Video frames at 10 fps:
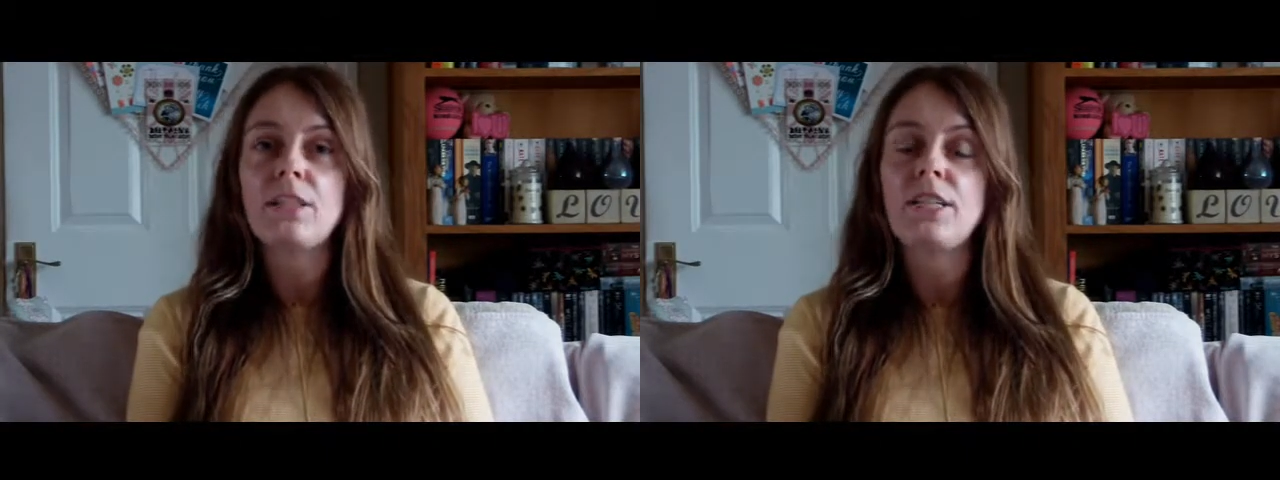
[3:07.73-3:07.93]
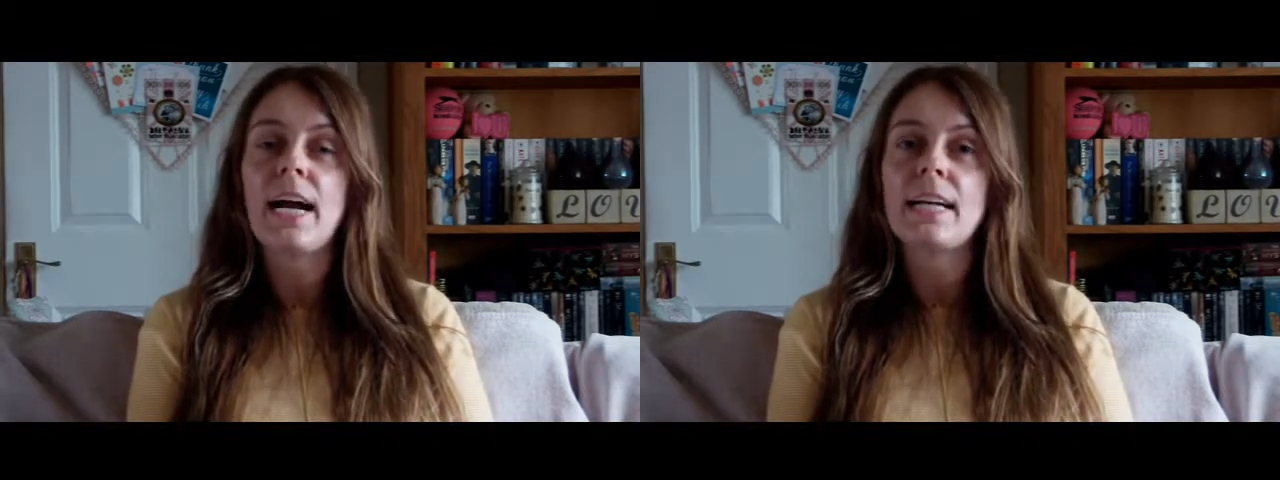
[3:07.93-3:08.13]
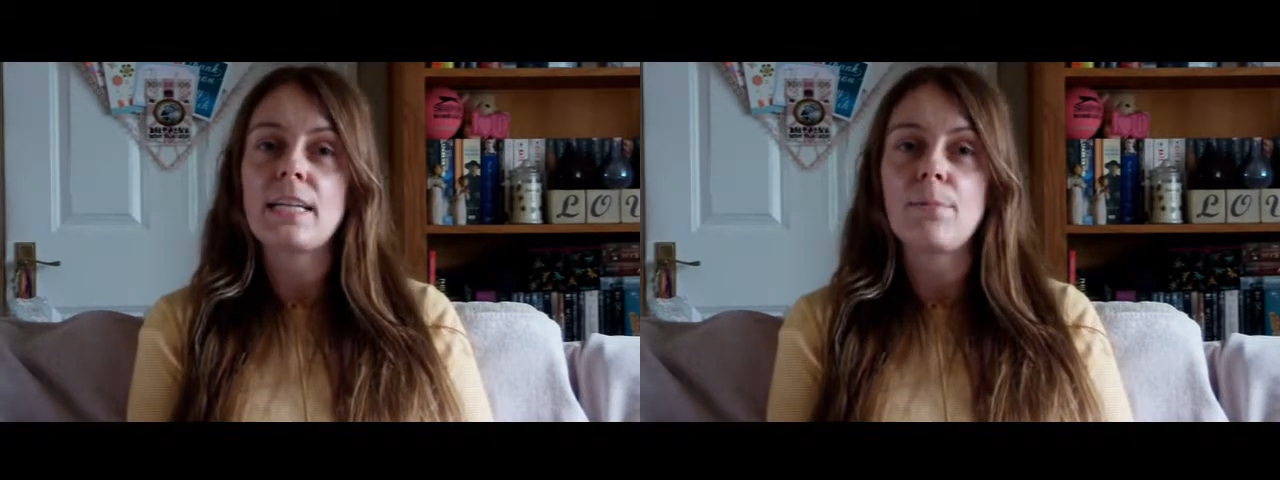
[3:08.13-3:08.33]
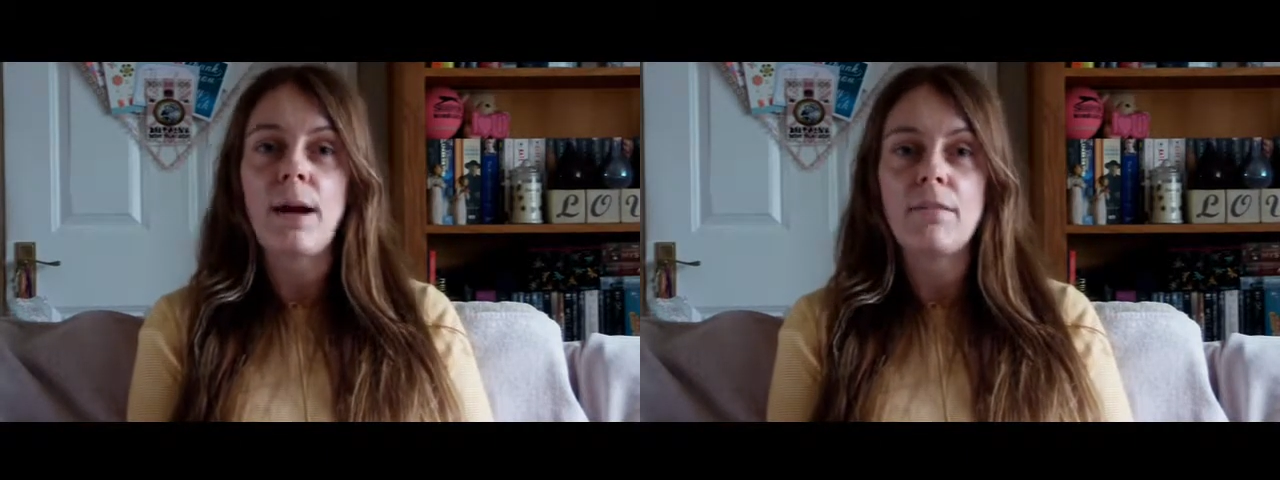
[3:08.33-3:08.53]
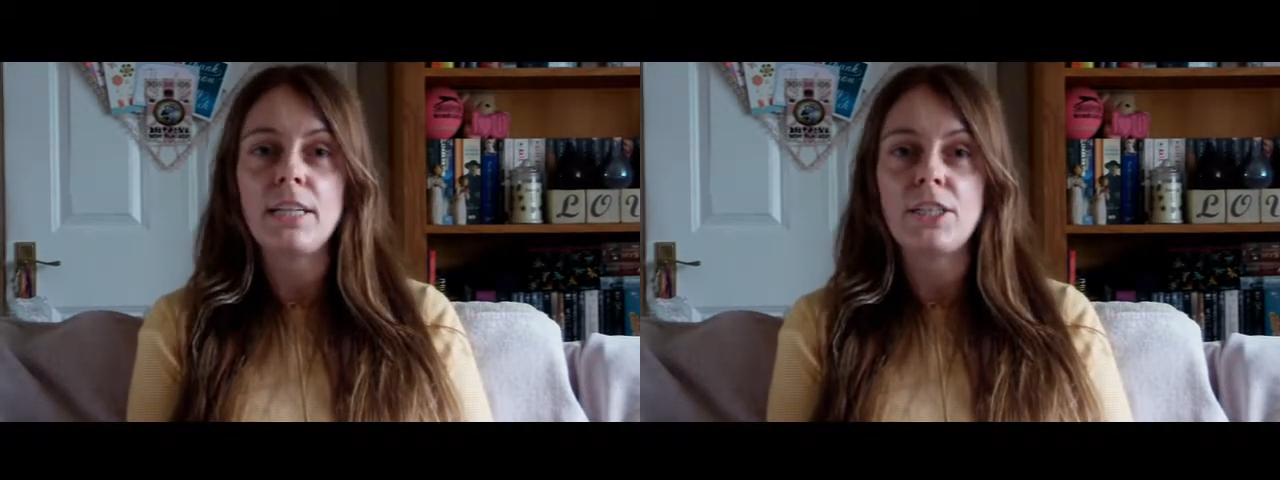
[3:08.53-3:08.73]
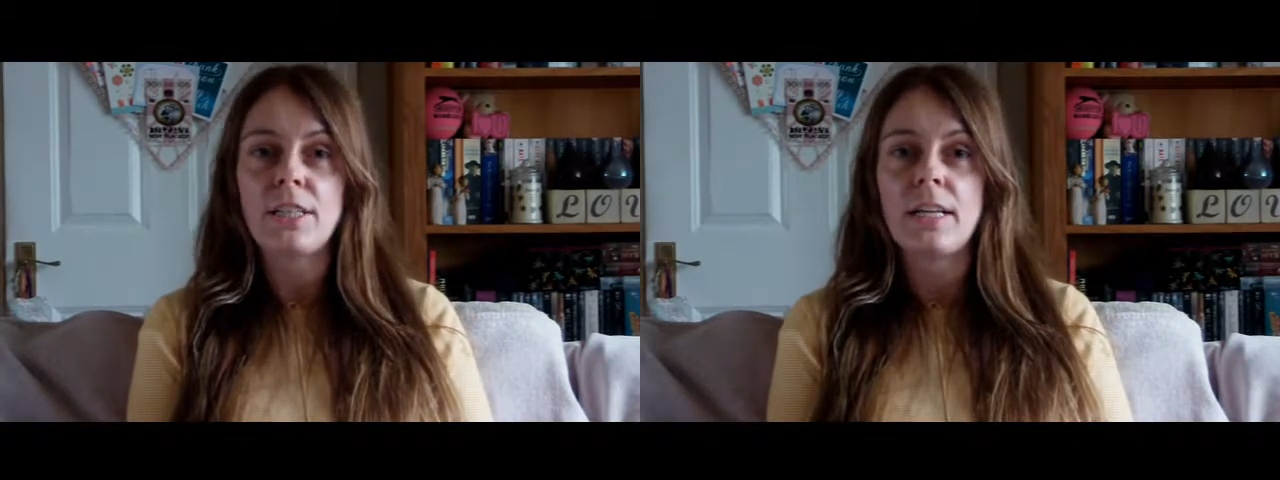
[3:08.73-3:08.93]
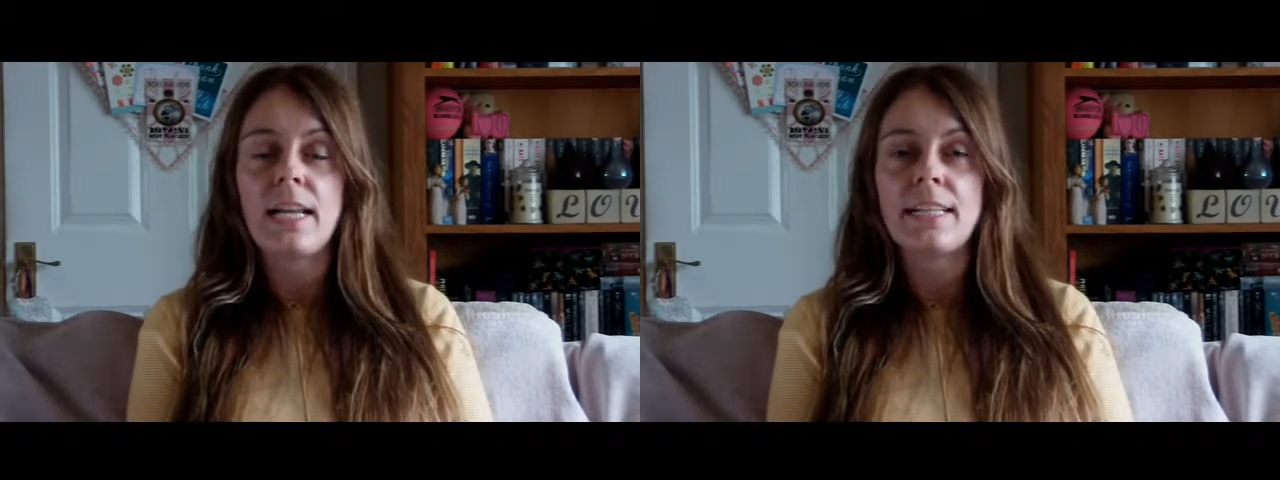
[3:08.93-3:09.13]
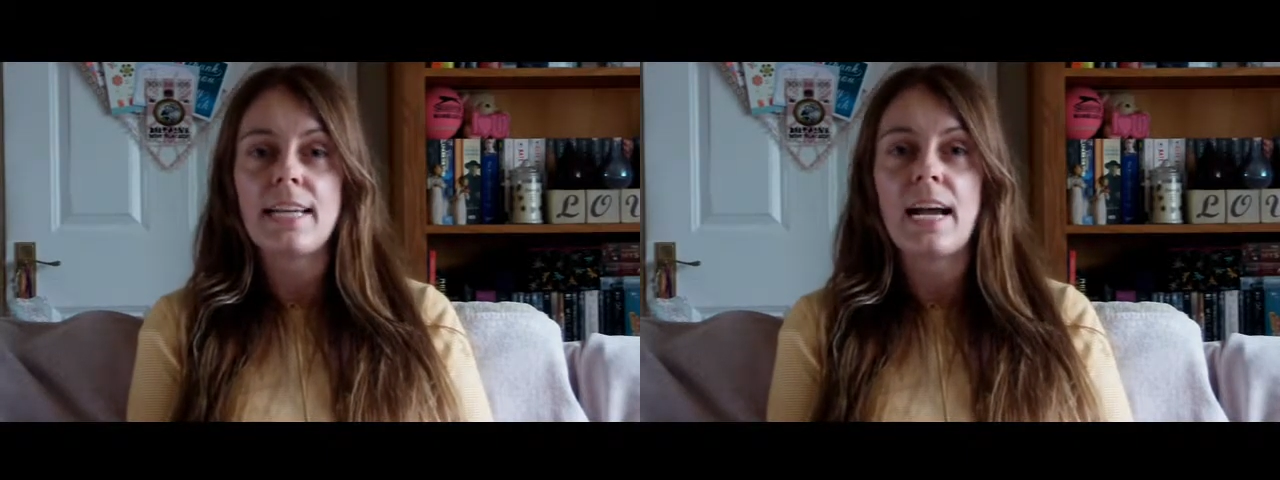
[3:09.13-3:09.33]
she had a marriage that
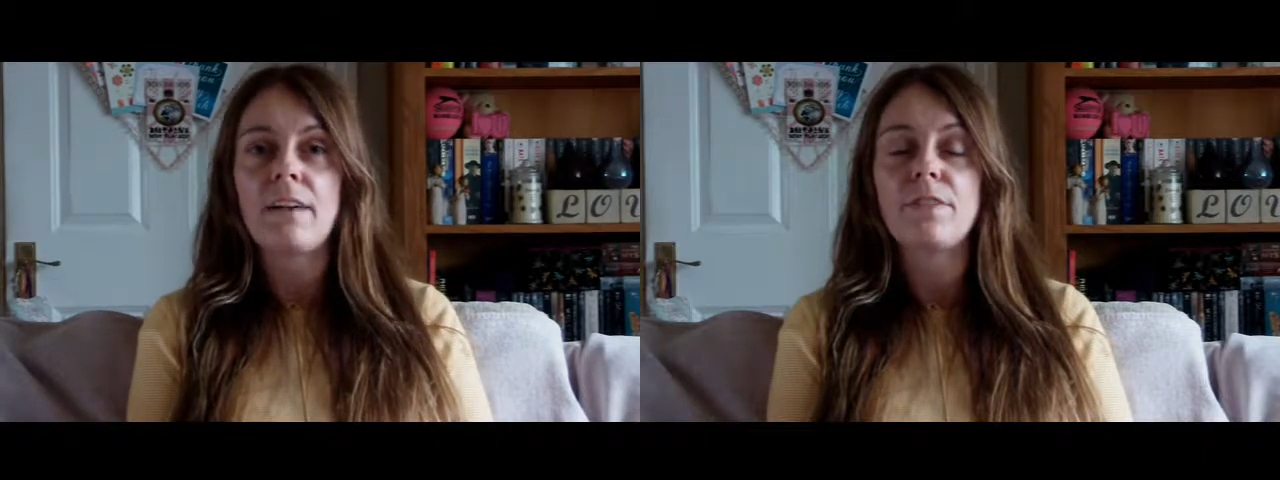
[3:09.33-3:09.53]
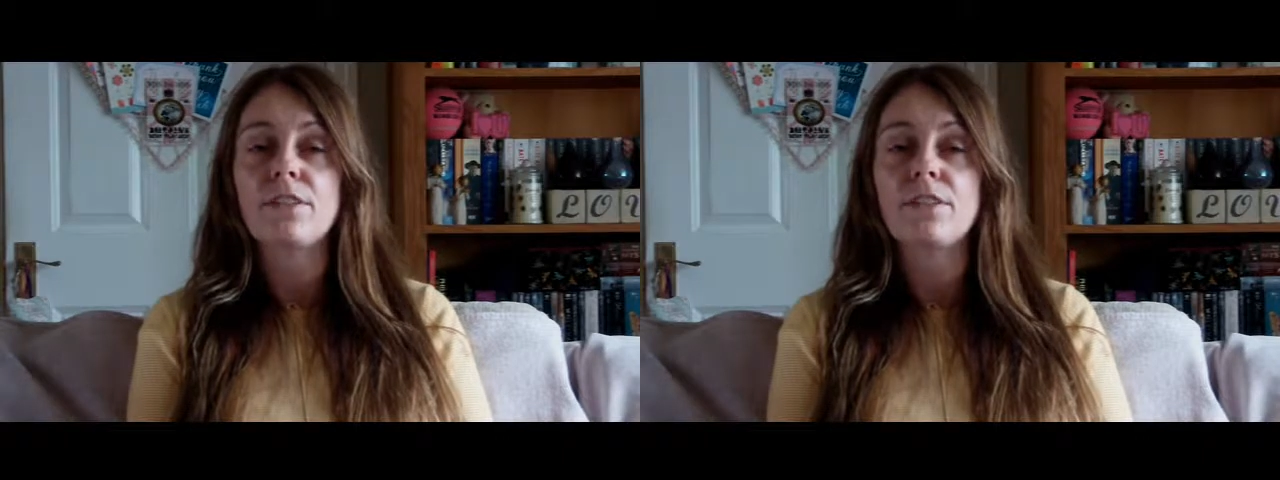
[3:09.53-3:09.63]
let her have a